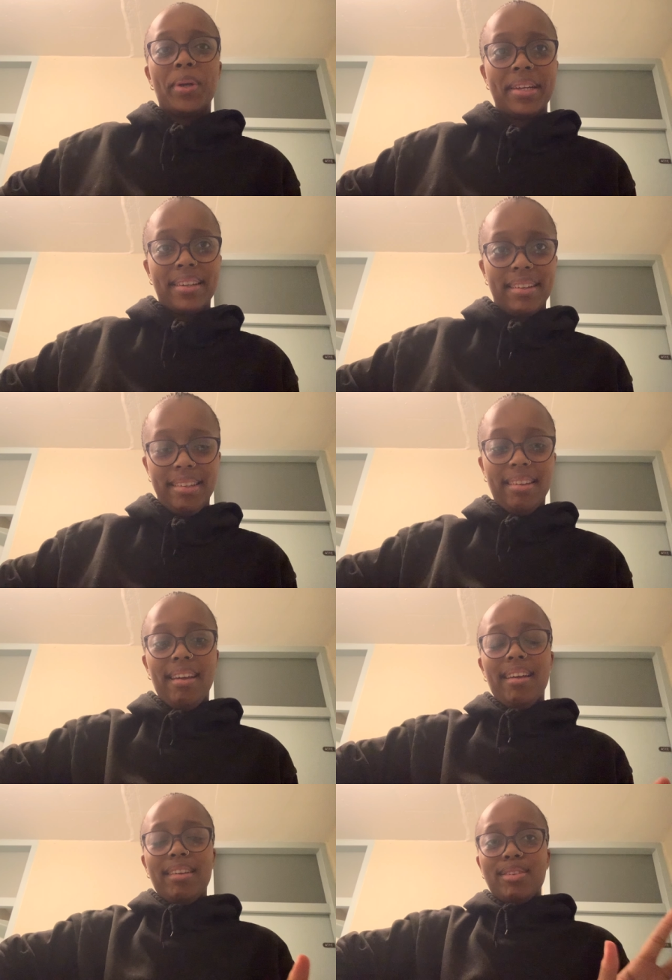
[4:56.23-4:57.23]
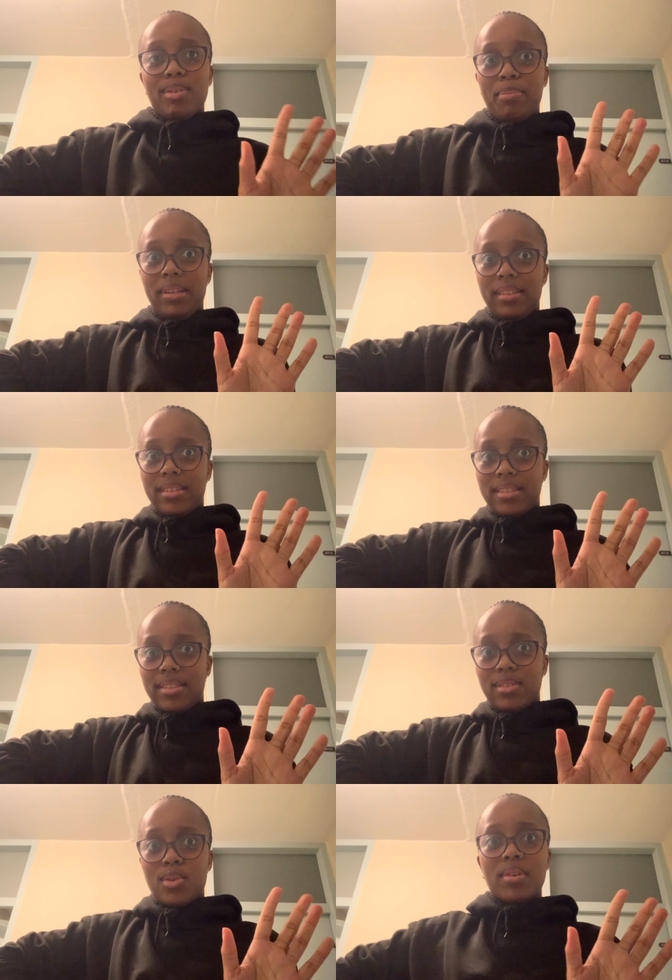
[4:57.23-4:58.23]
quickly. So please
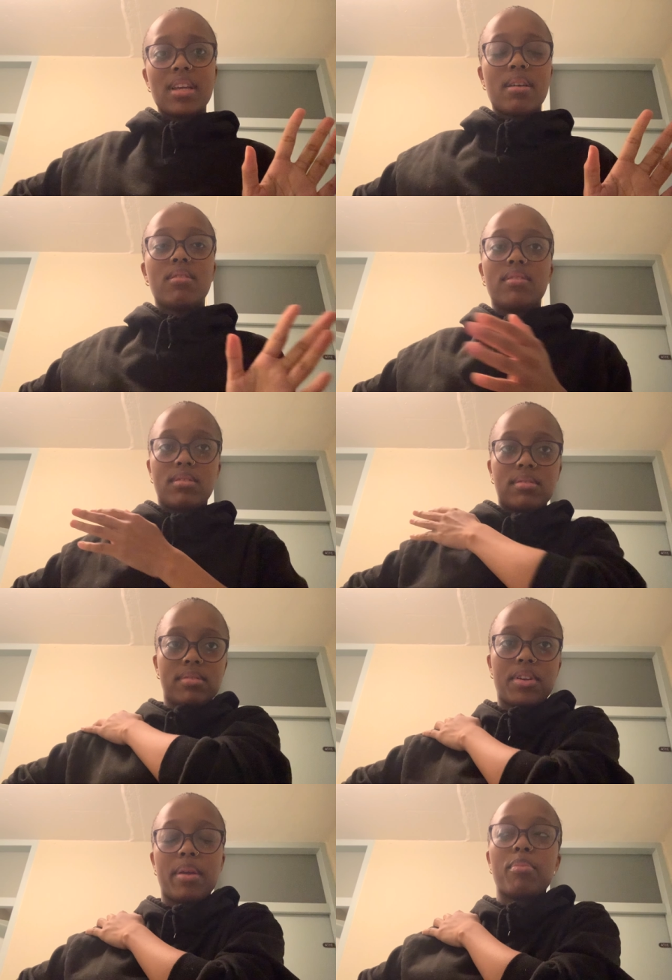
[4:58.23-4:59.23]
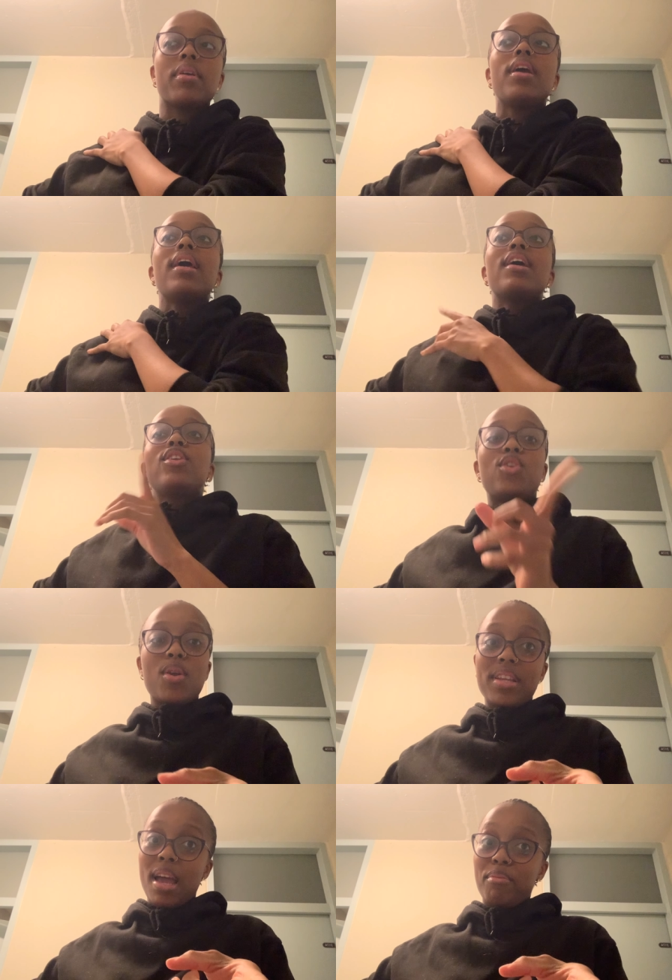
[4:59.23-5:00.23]
don't come,
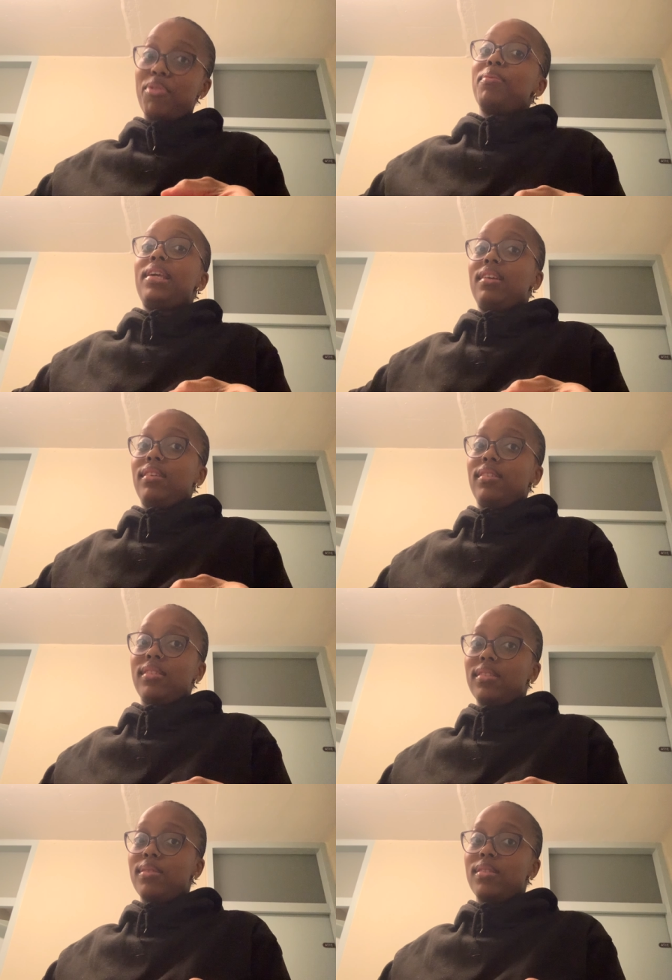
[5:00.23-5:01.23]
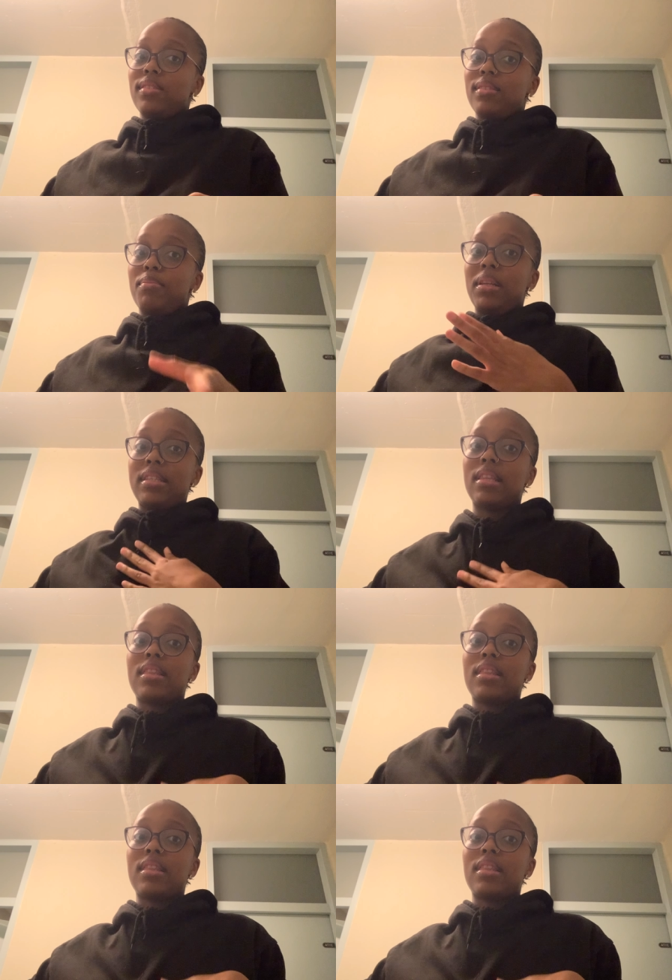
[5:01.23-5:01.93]
don't come for me. Please